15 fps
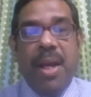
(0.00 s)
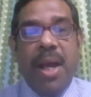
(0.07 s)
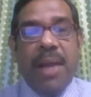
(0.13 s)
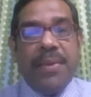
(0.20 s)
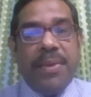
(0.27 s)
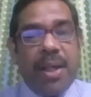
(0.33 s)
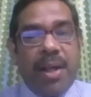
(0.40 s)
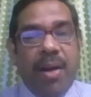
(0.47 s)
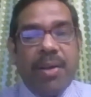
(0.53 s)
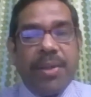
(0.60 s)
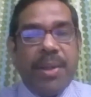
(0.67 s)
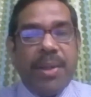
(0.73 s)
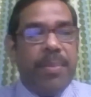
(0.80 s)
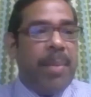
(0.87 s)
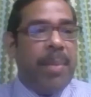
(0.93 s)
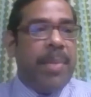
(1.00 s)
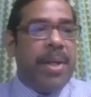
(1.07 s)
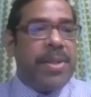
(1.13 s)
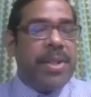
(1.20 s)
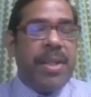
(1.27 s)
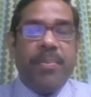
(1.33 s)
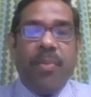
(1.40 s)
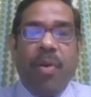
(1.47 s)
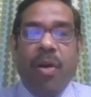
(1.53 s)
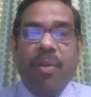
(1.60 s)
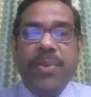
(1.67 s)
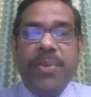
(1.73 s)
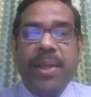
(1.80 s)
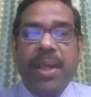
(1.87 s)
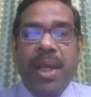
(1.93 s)
and they got the membership
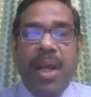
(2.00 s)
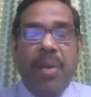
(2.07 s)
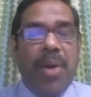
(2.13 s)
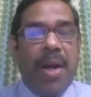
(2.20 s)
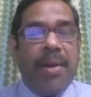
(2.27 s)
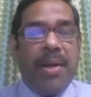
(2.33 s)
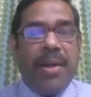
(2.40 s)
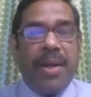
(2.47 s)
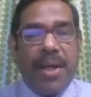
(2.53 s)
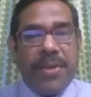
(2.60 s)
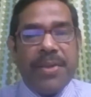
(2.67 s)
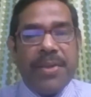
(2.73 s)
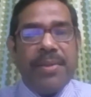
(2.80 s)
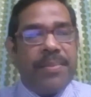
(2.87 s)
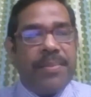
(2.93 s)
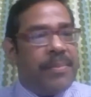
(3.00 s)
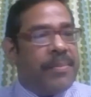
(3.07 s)
of the United Nations,